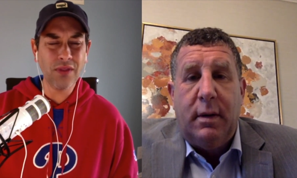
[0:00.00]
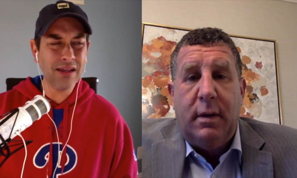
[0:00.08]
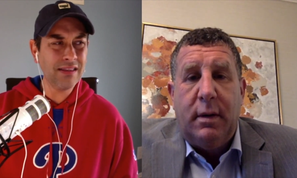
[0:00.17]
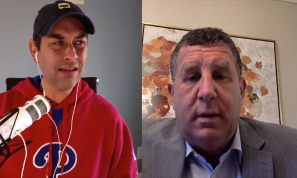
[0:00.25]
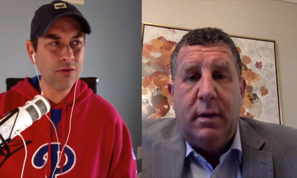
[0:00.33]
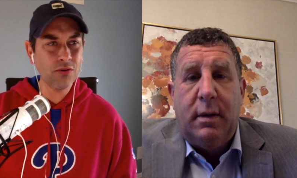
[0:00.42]
Speaker 1: do that.
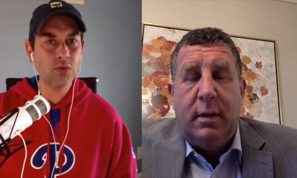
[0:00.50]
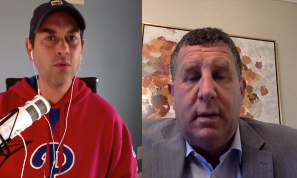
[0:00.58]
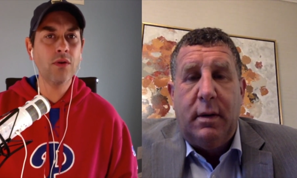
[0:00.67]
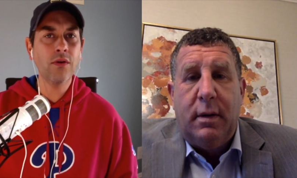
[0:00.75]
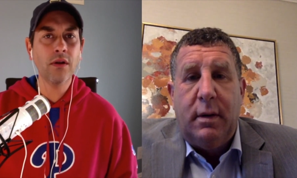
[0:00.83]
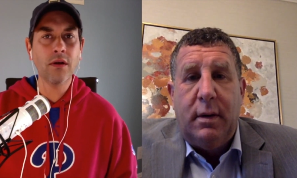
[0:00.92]
They go to
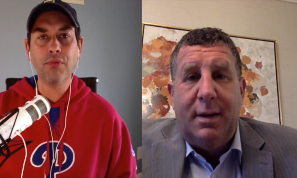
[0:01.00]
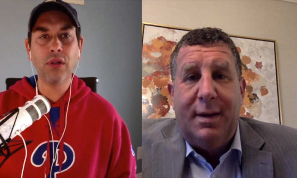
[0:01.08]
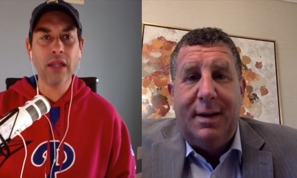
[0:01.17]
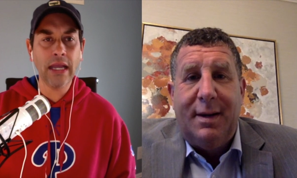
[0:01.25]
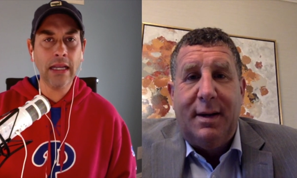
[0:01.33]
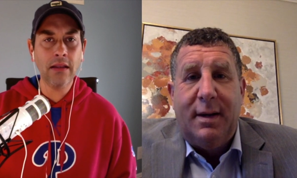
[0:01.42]
Twitter to
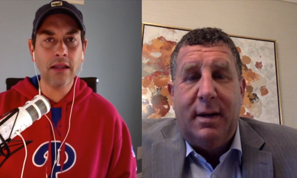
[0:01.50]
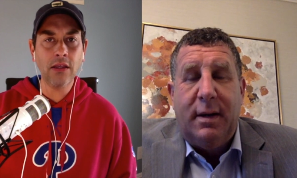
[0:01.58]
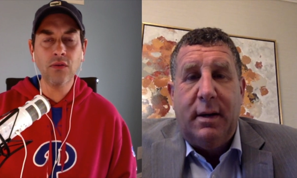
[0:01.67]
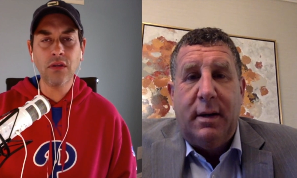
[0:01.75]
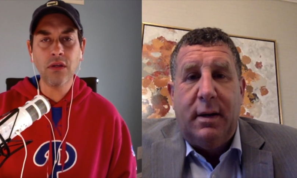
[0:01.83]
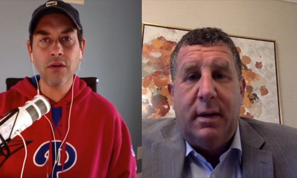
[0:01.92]
complain. They
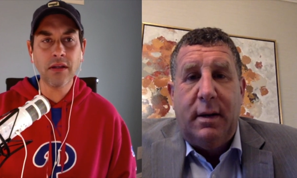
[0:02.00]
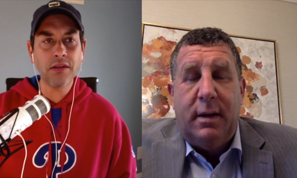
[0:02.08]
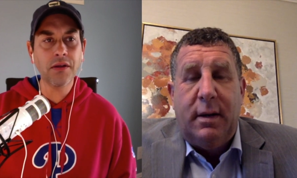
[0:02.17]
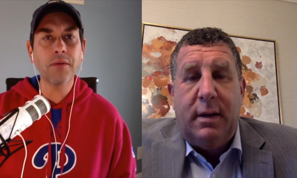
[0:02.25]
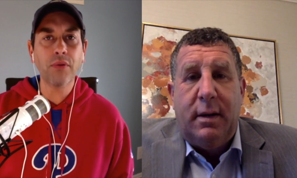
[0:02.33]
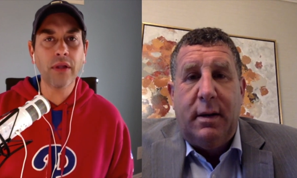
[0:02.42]
use the internet to
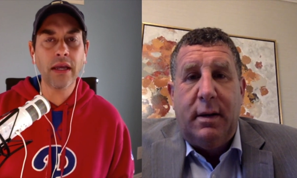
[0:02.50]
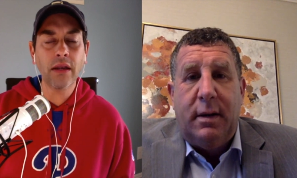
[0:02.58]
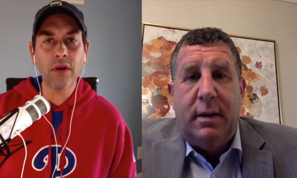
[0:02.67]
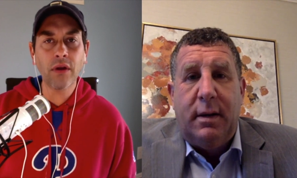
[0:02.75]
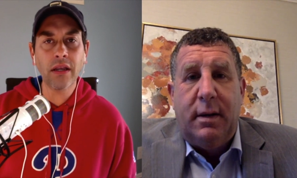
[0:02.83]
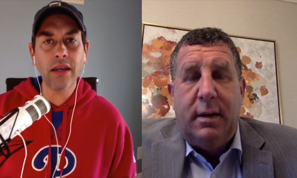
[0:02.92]
complain
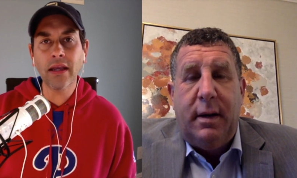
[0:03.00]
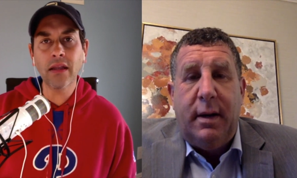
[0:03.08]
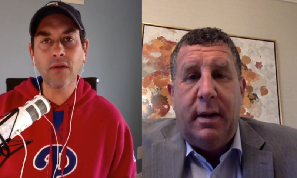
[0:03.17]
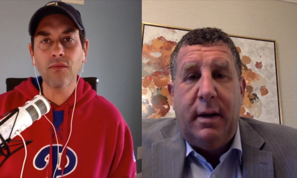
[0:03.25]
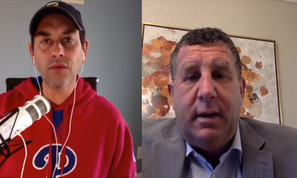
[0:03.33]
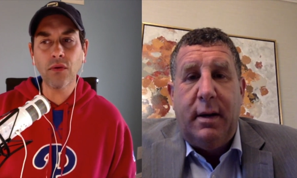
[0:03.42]
and write
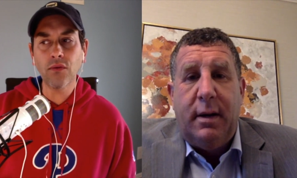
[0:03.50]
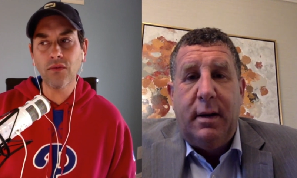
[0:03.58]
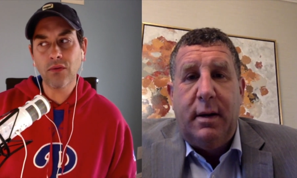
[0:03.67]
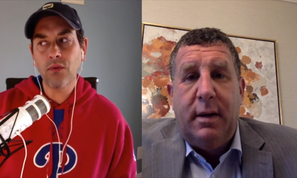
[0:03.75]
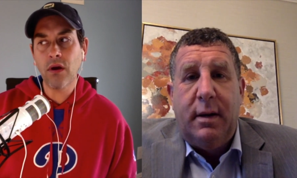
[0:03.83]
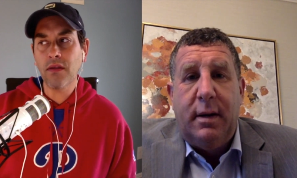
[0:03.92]
negative reviews.
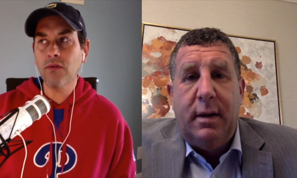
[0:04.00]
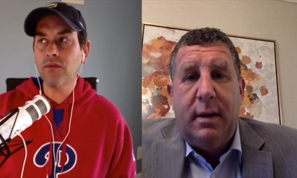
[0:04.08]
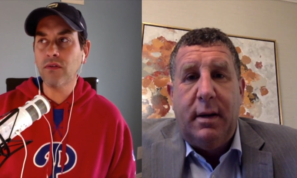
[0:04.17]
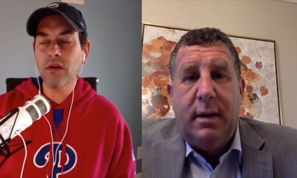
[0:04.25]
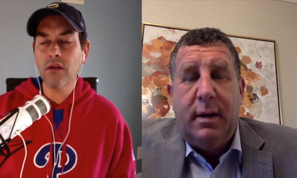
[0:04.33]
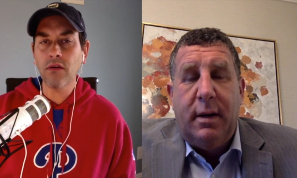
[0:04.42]
That's why they use
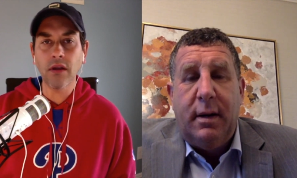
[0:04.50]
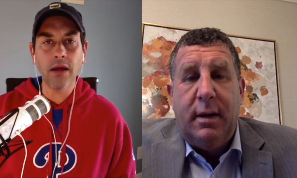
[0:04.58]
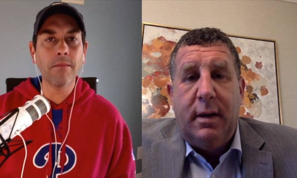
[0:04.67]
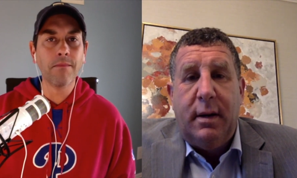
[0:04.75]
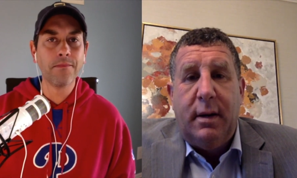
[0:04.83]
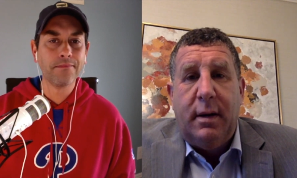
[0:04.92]
the internet.
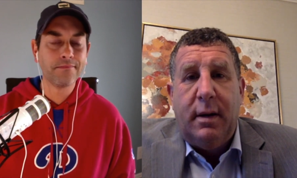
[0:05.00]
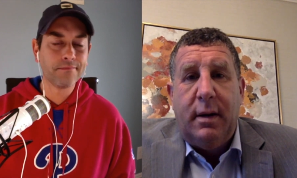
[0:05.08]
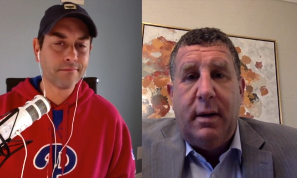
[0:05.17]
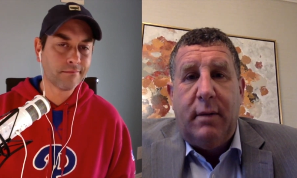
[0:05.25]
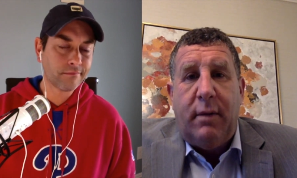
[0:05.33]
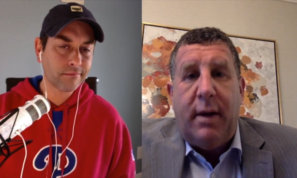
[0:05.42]

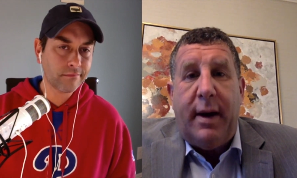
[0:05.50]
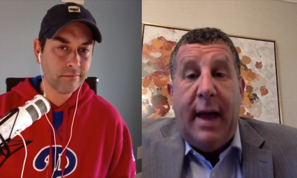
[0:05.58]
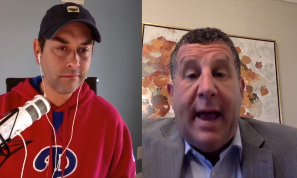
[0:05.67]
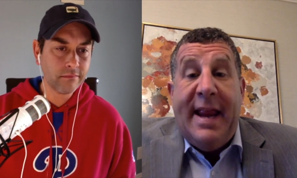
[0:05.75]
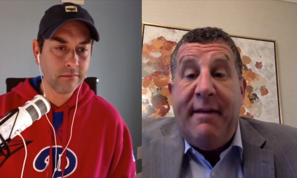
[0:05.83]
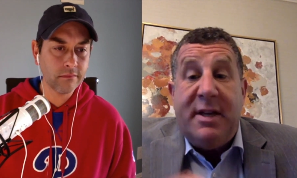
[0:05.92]

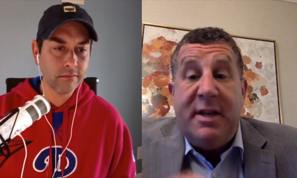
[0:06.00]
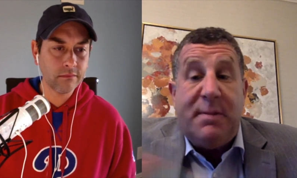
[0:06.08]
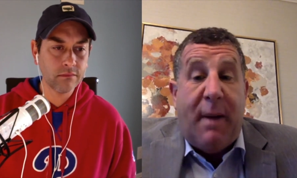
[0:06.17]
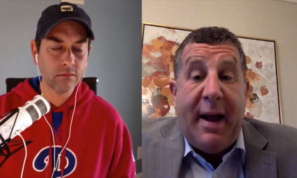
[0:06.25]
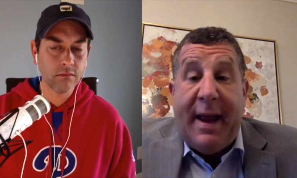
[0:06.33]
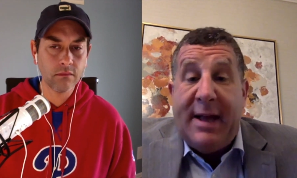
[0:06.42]
Speaker 2: And even this
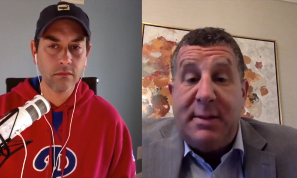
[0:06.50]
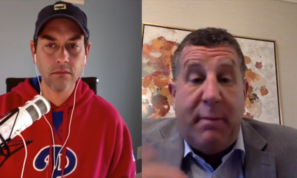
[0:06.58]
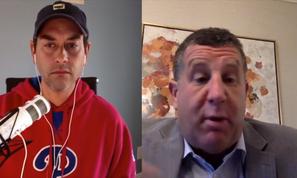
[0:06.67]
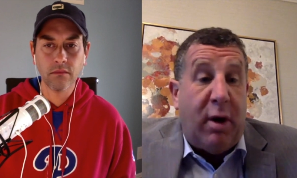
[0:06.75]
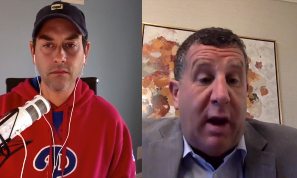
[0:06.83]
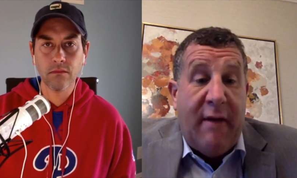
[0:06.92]
podcast,
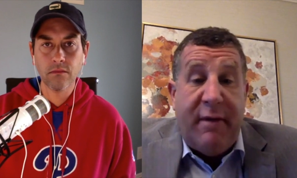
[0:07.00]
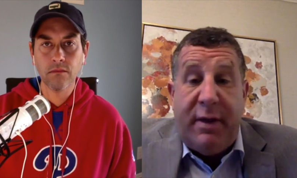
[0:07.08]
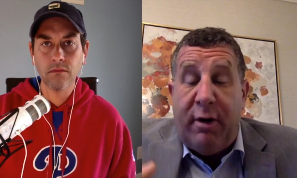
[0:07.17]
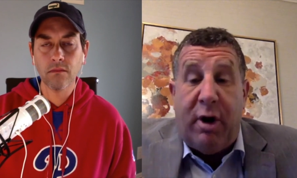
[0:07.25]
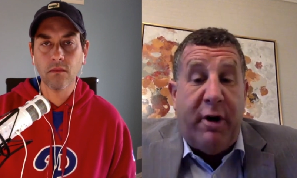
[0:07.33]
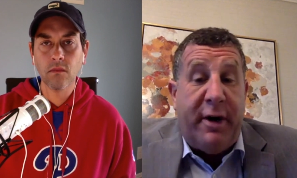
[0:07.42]
people love it.
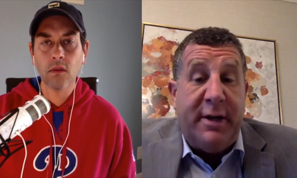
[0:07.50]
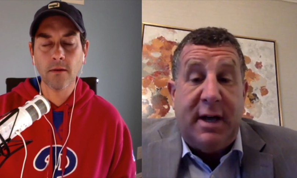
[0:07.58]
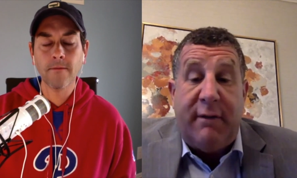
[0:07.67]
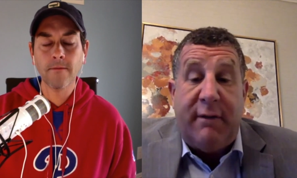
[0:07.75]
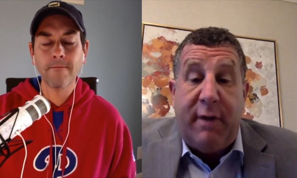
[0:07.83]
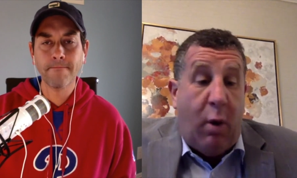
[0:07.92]
They're learning
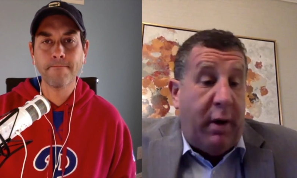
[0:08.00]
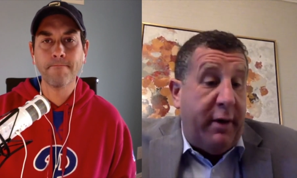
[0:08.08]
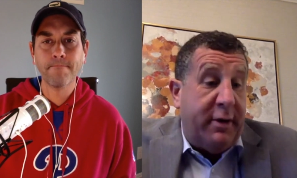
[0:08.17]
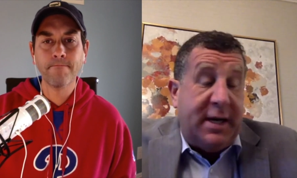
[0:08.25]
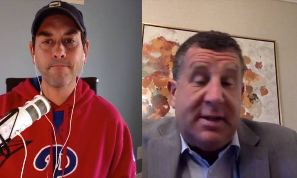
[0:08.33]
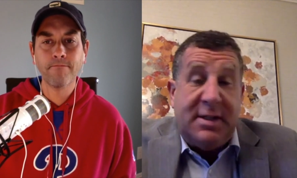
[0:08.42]
stuff. Go on
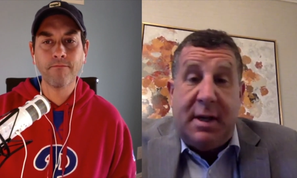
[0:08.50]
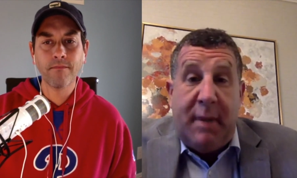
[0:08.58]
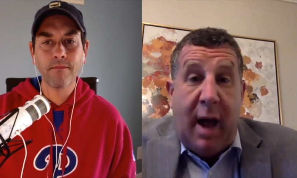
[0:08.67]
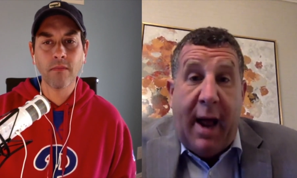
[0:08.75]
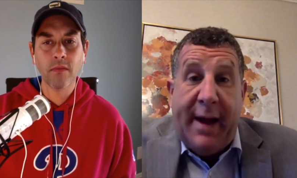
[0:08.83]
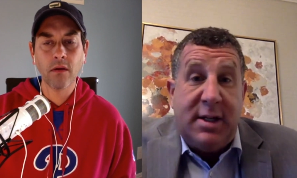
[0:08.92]
there and say something
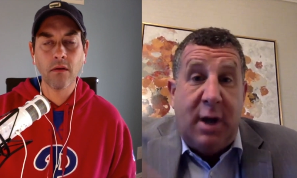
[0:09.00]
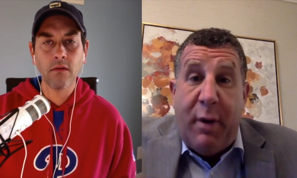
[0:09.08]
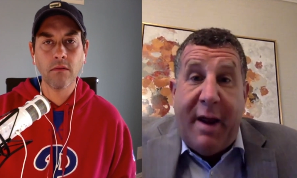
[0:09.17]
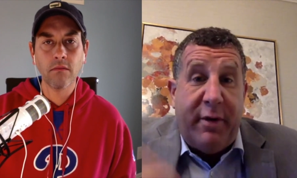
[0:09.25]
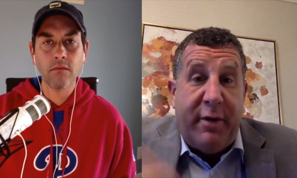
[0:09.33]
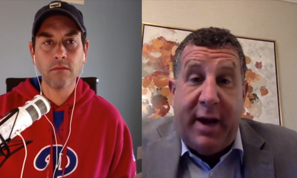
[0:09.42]
nice.
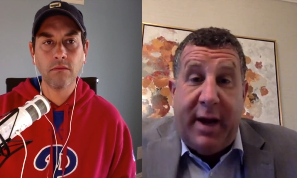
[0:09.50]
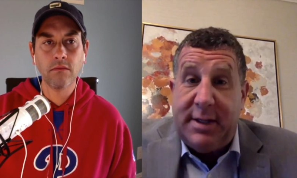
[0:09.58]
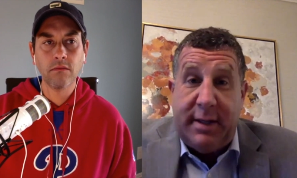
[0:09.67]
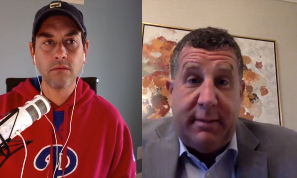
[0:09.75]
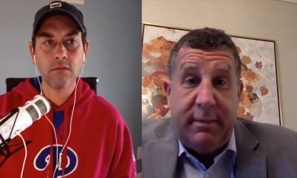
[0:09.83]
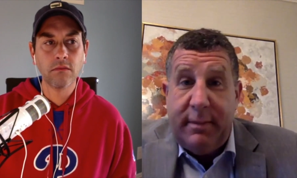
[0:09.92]
No one ever
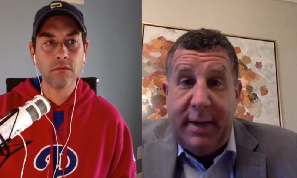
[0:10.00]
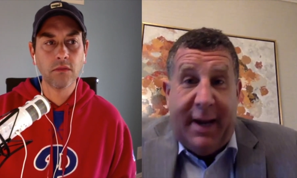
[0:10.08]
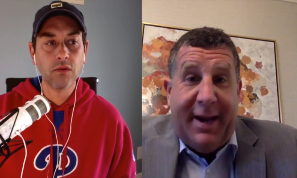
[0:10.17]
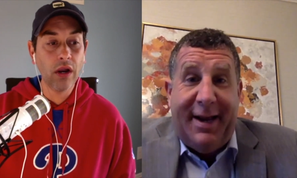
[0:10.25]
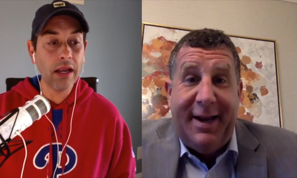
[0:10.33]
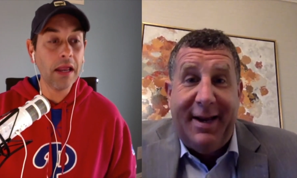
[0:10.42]
does it.
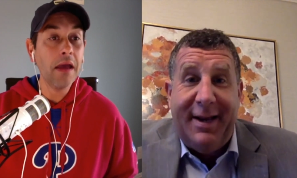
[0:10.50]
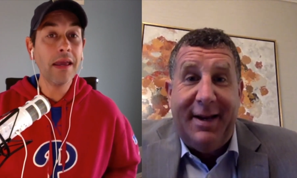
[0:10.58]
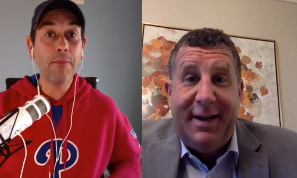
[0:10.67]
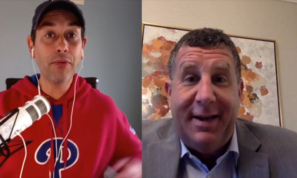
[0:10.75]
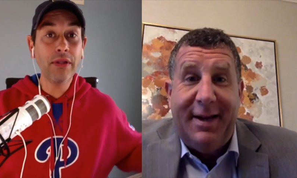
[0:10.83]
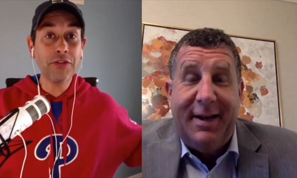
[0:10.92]
Right.
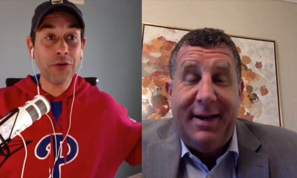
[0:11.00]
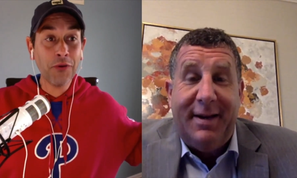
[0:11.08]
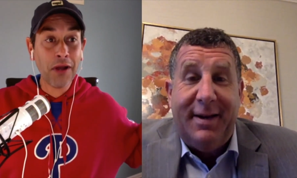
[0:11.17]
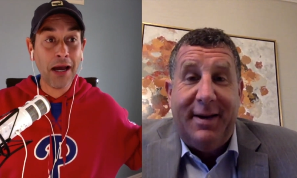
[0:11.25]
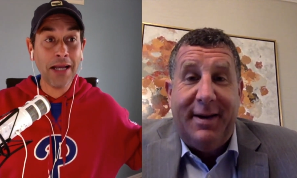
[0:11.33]
Speaker 1: Yeah. Please go to